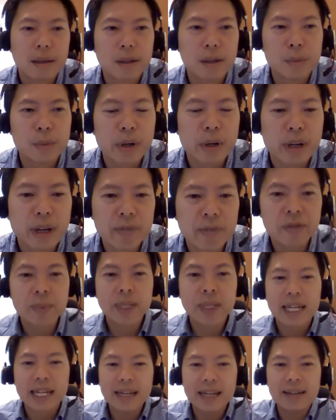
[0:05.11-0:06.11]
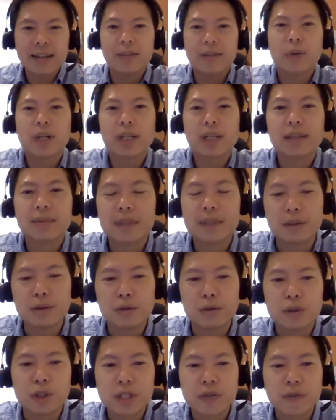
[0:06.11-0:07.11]
Good morning, everybody, and welcome
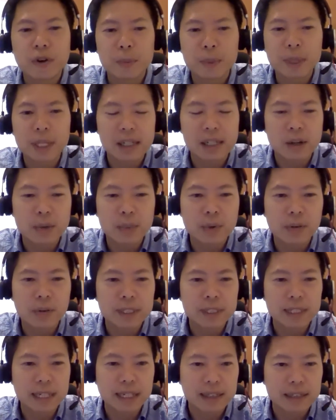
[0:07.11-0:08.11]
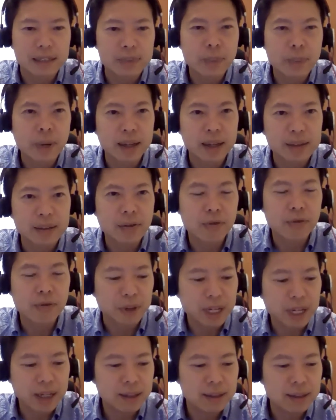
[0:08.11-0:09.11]
to Transforming the Nonprofit Sector Panel
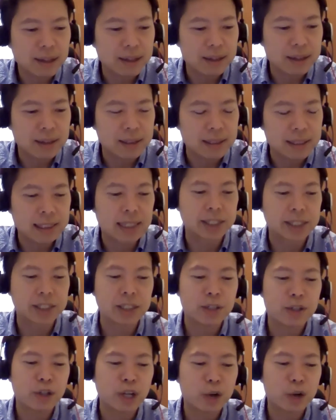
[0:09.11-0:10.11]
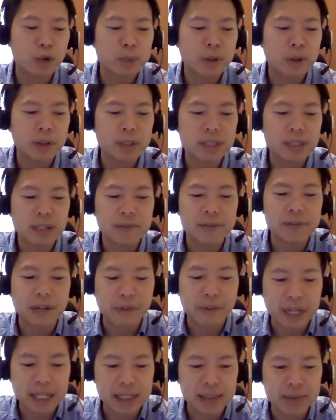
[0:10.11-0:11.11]
3. The discussion today will be on
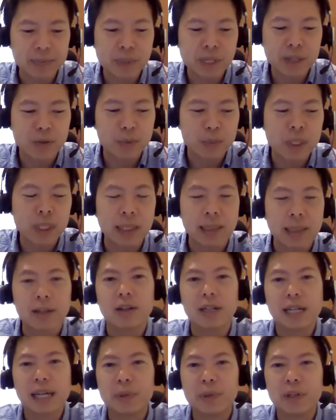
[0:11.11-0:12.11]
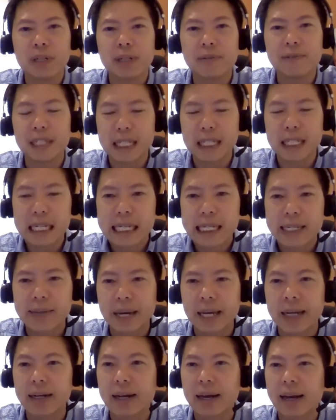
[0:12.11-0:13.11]
self-directed, peer-to-peer, and collaborative learning.
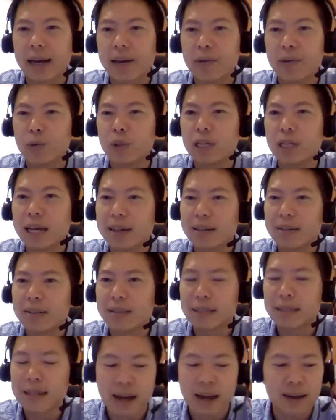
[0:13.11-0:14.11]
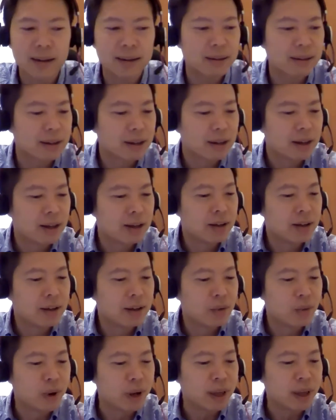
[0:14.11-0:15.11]
And I would like to start
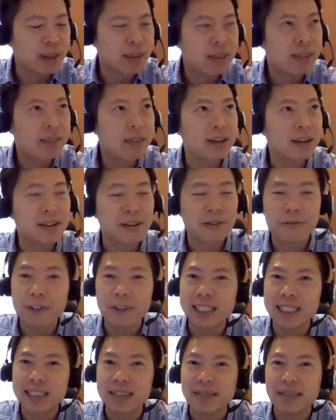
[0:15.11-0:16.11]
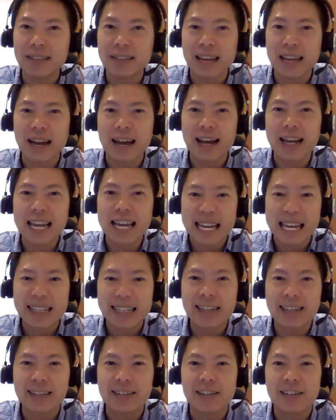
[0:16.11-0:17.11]
with a confession that I
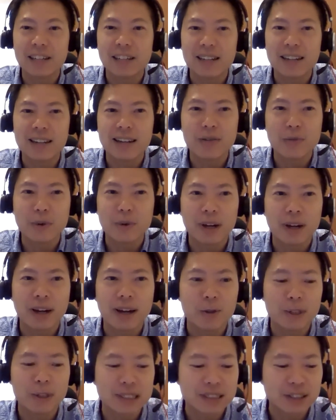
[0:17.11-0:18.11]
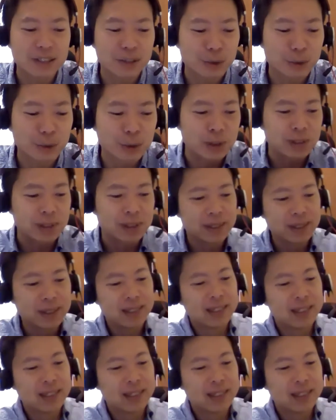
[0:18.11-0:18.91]
hated learning when I was in school.